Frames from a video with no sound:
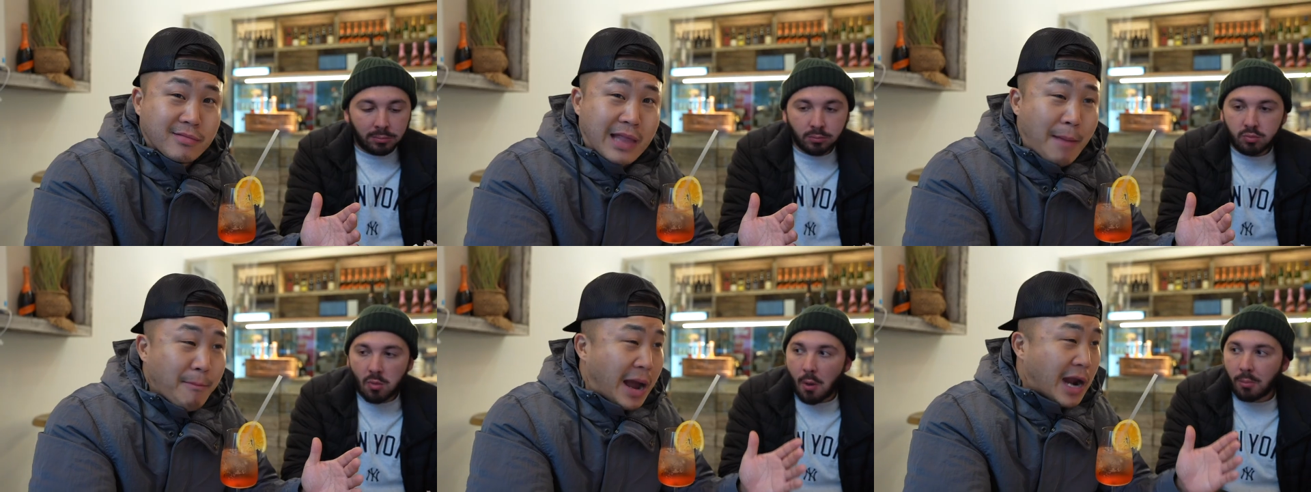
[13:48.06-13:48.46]

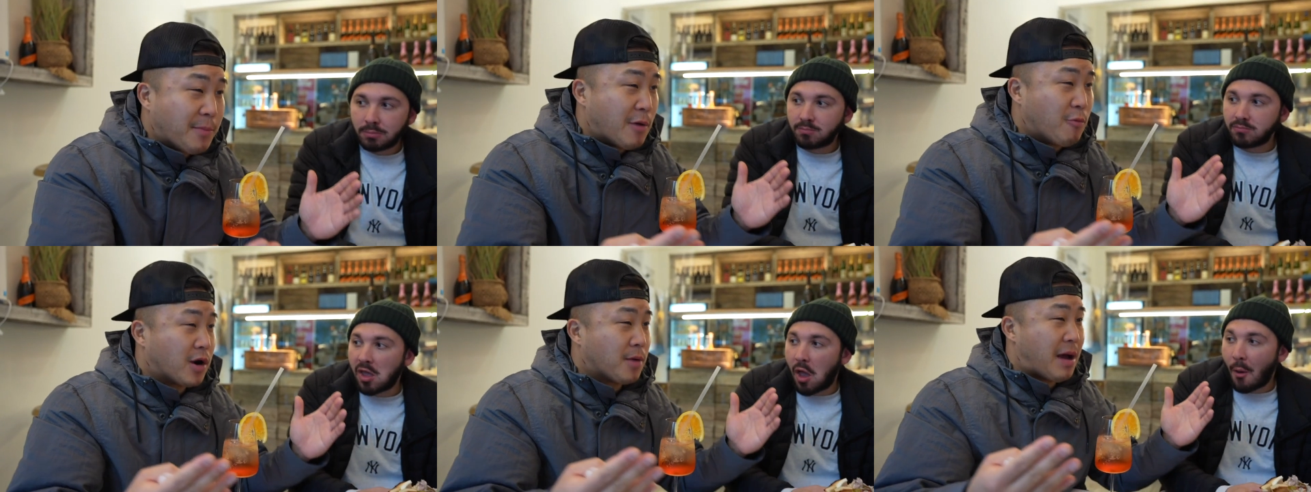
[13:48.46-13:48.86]
Speaker 1: That might have
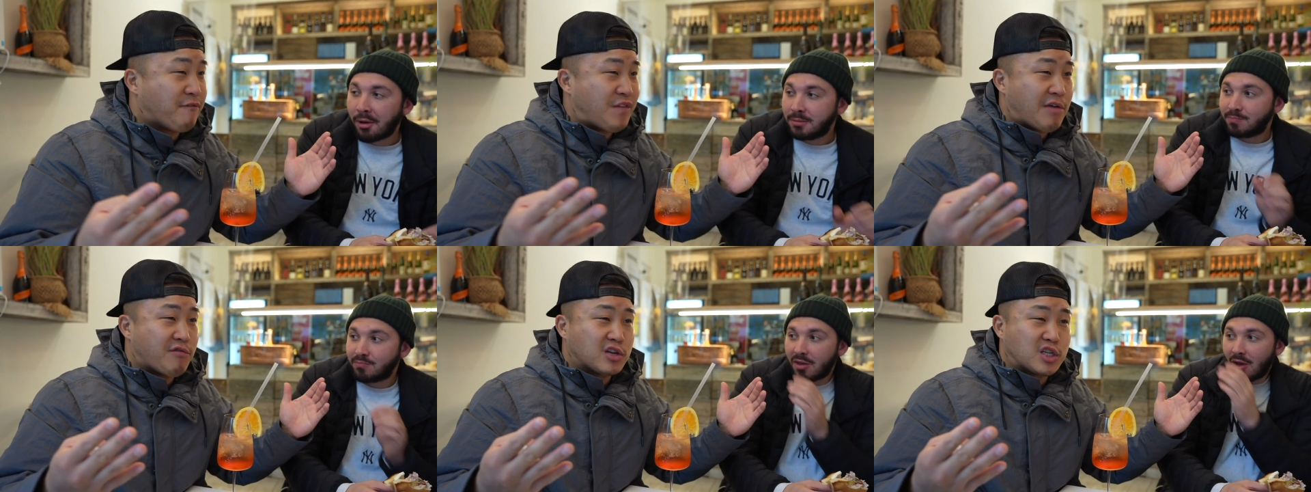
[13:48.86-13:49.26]
been one of my
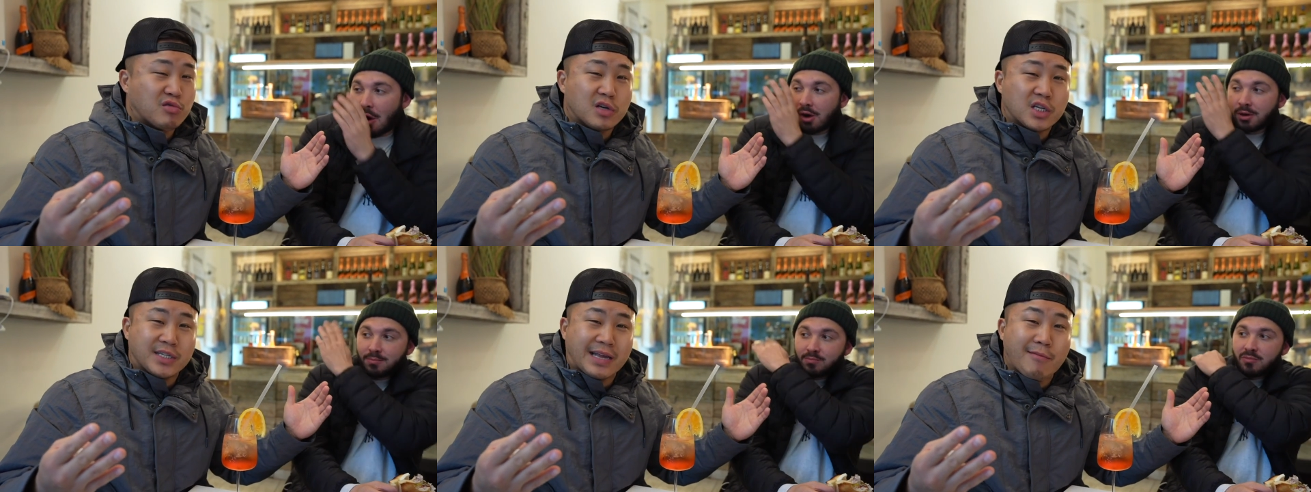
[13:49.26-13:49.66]
favorite
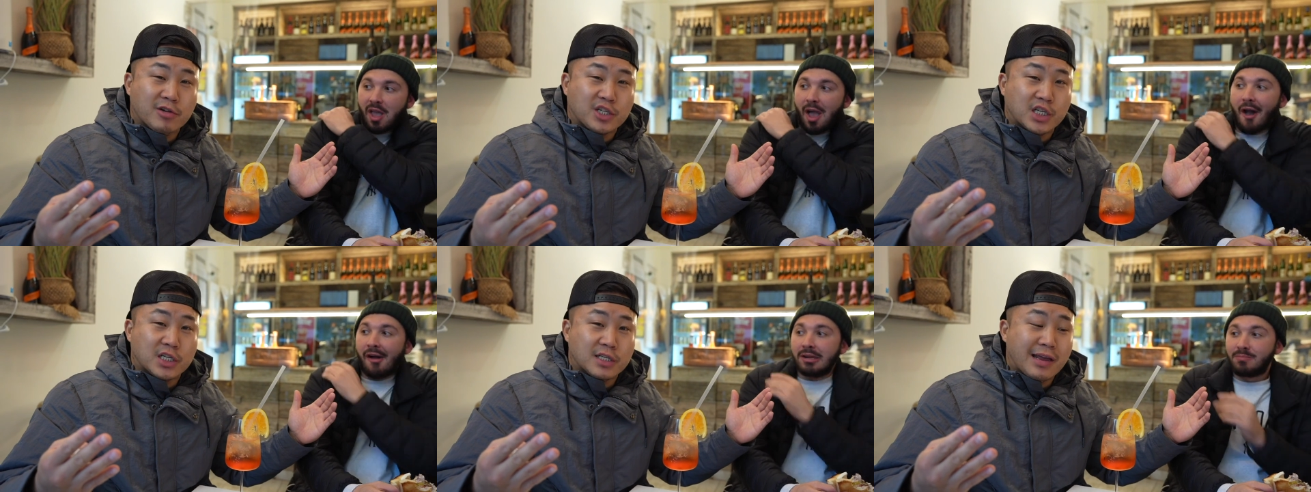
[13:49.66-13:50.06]
tuna
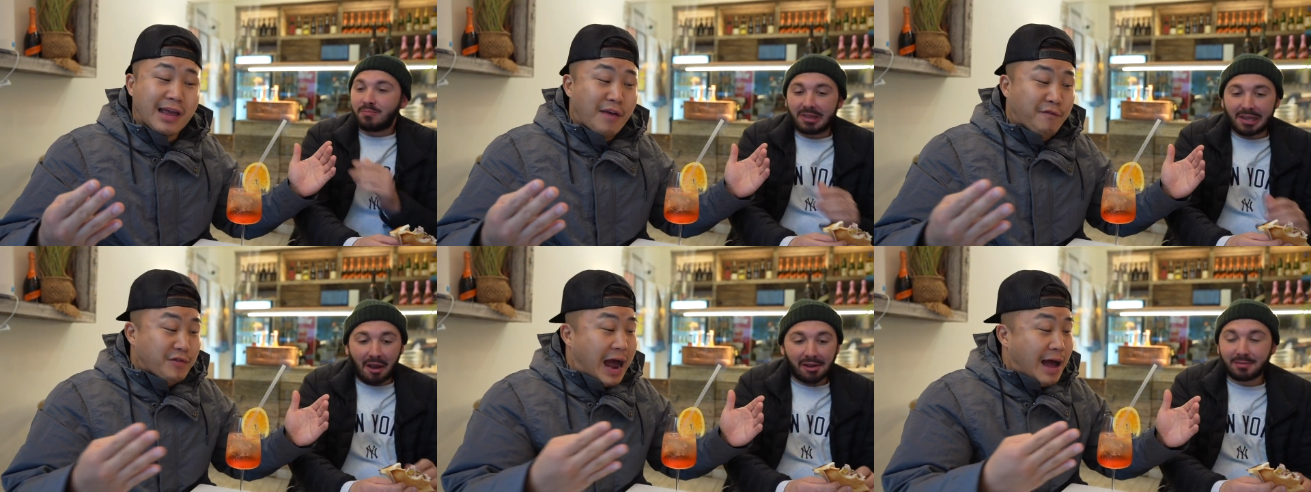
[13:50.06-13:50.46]
sandwiches,
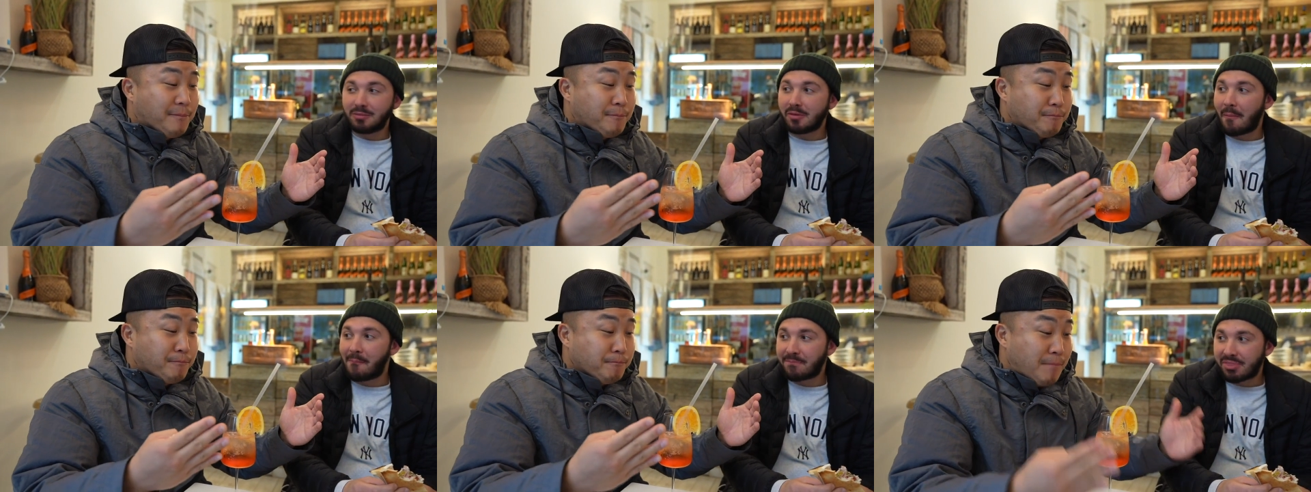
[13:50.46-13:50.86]
if
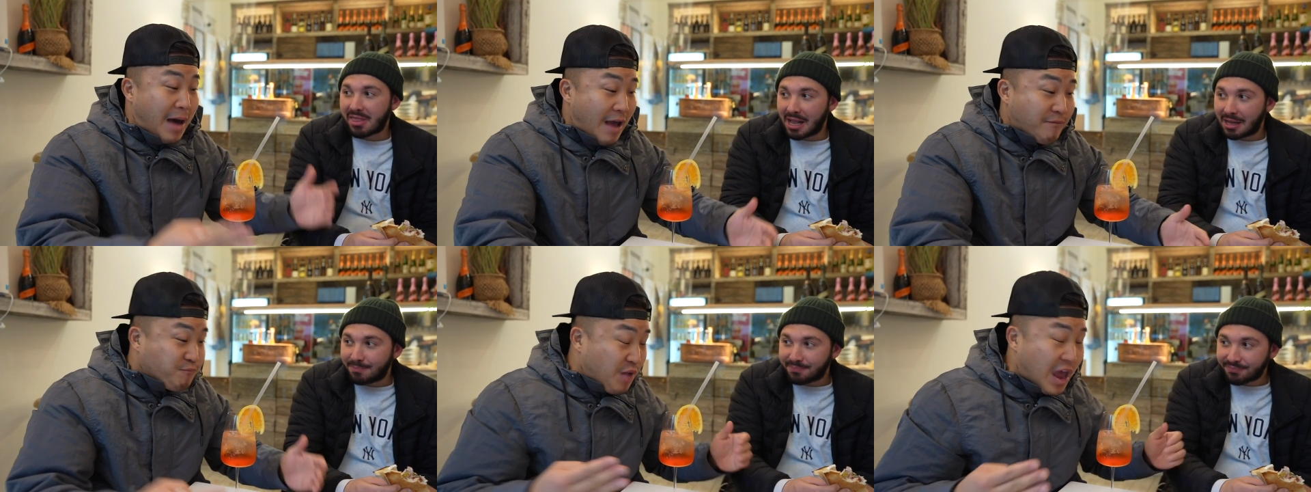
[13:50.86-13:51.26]
not
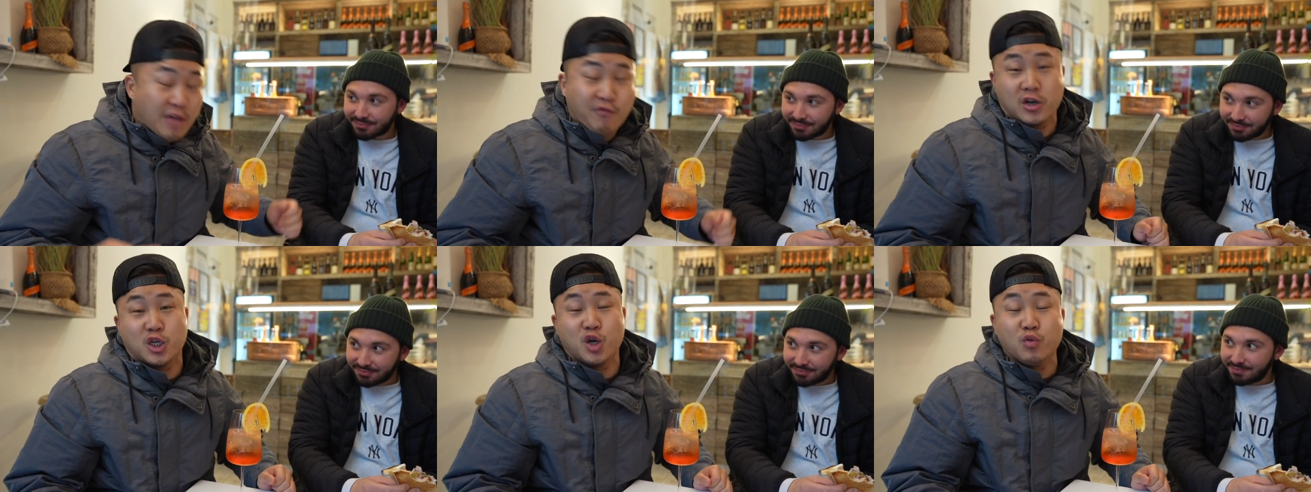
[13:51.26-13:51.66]
my
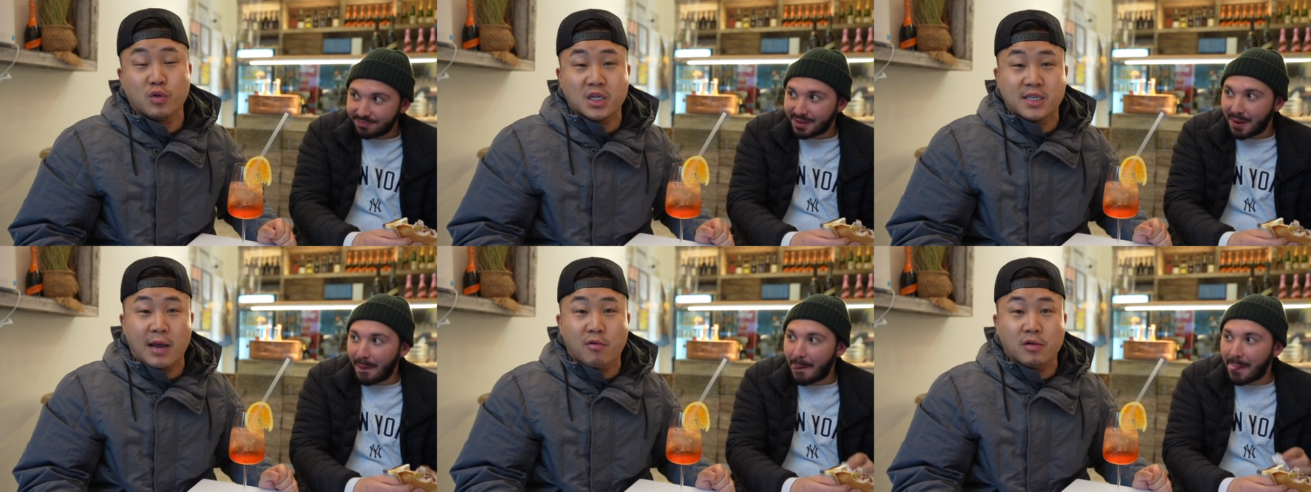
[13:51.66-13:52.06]
favorite tuna
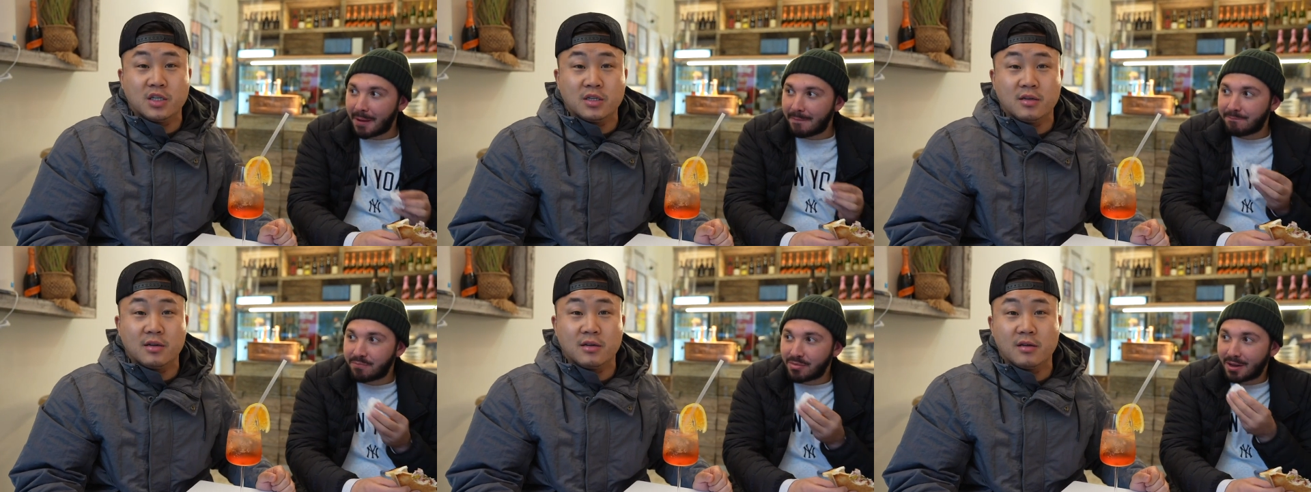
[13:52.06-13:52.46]
sandwich
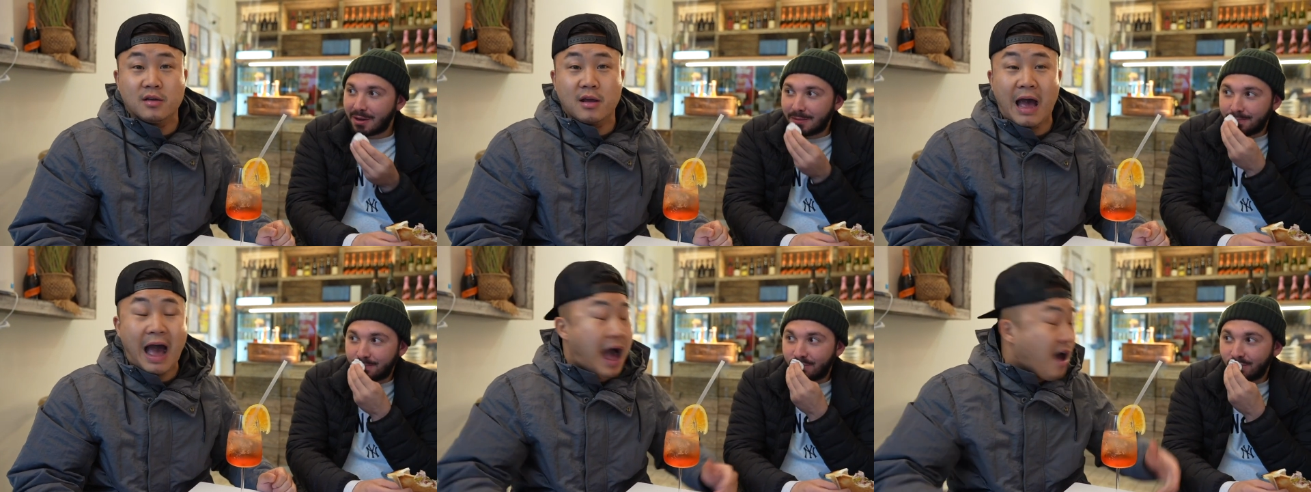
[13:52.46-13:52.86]

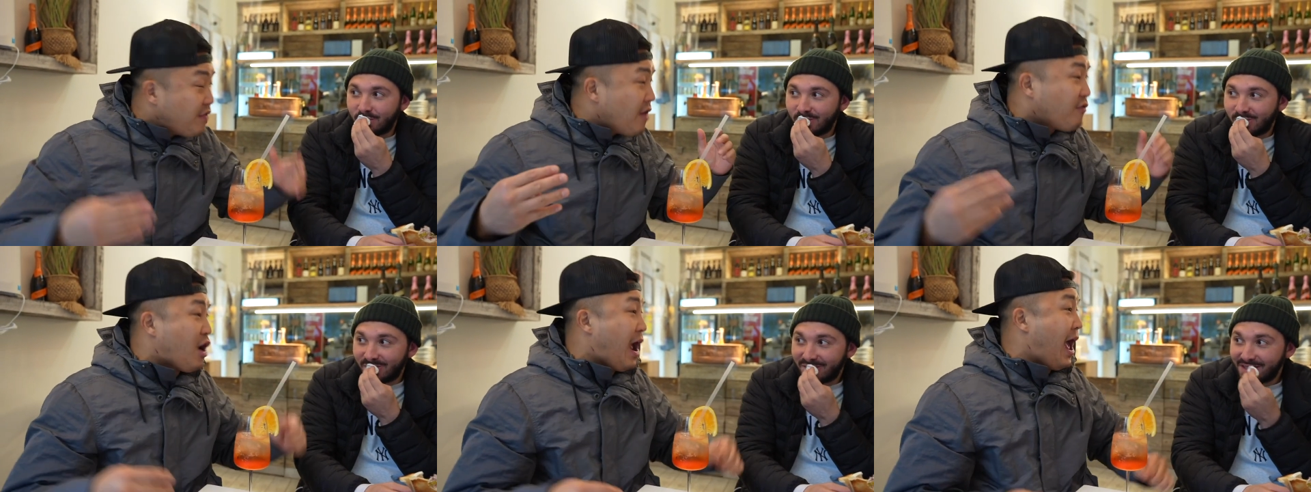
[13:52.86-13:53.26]
I've ever